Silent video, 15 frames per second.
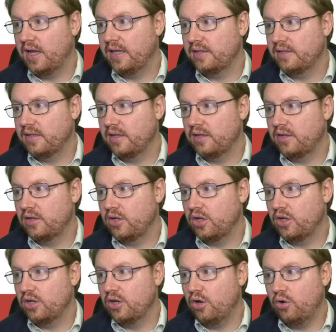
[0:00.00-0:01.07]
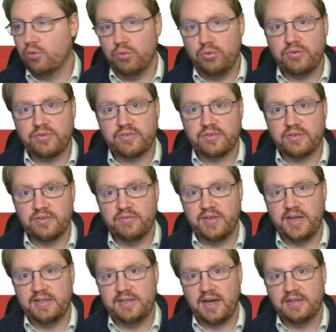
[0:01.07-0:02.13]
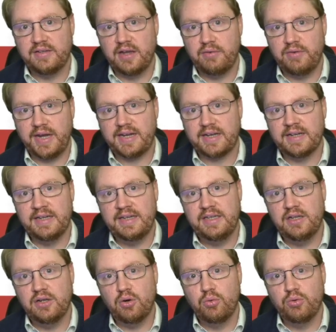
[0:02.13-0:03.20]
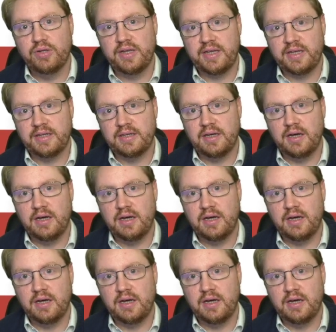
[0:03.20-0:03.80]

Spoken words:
loads that are directly loading